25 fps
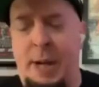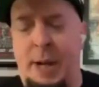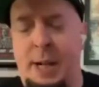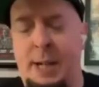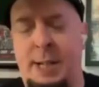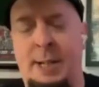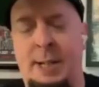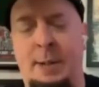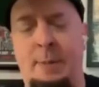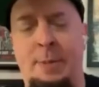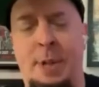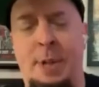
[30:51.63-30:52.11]

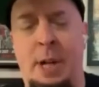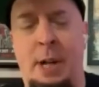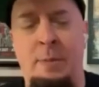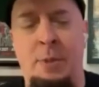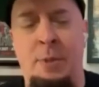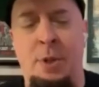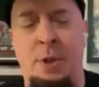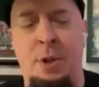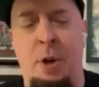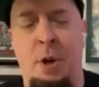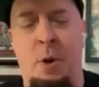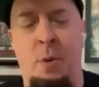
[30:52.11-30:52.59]
because
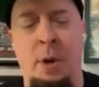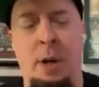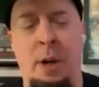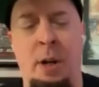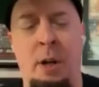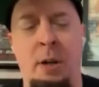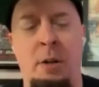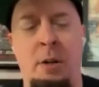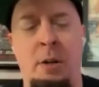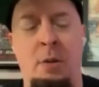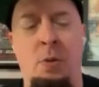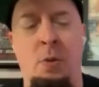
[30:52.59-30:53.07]
sometimes
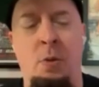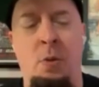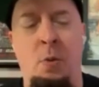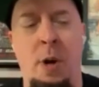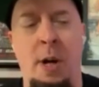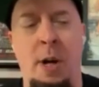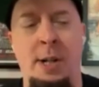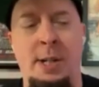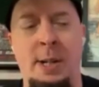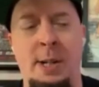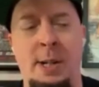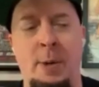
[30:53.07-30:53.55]
knowing
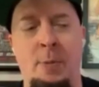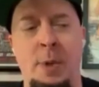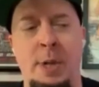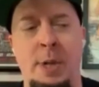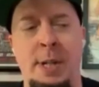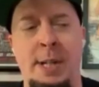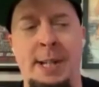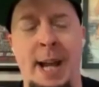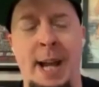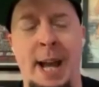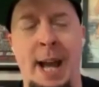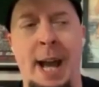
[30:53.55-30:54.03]
where
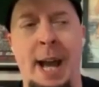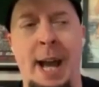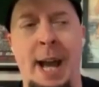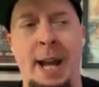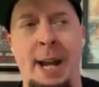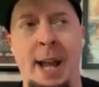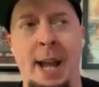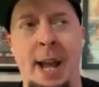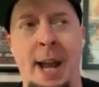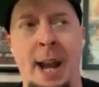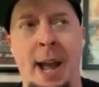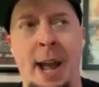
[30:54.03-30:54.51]
someone's
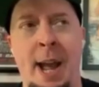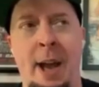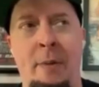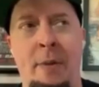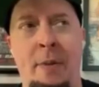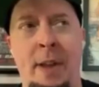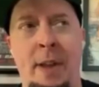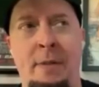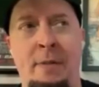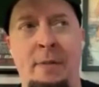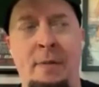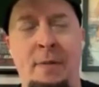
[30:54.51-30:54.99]
at and
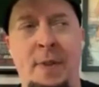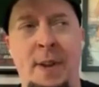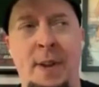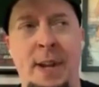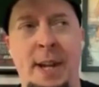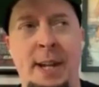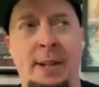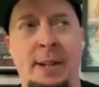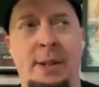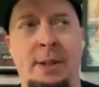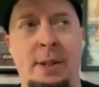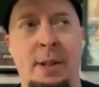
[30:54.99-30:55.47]
how they
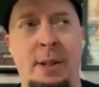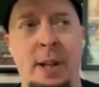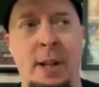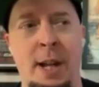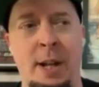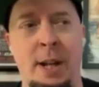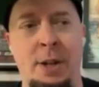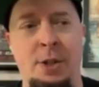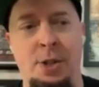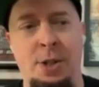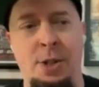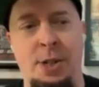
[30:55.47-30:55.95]
feel
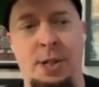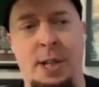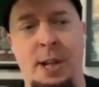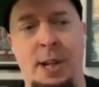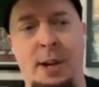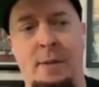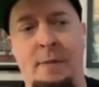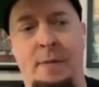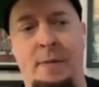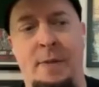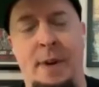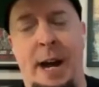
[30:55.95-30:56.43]
and just
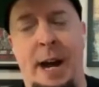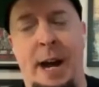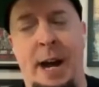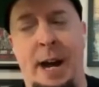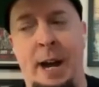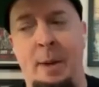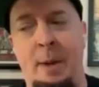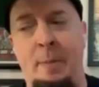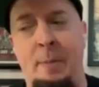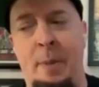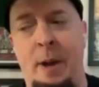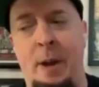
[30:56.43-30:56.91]
their
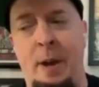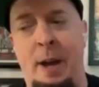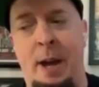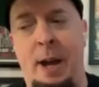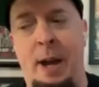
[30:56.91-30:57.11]
vibe,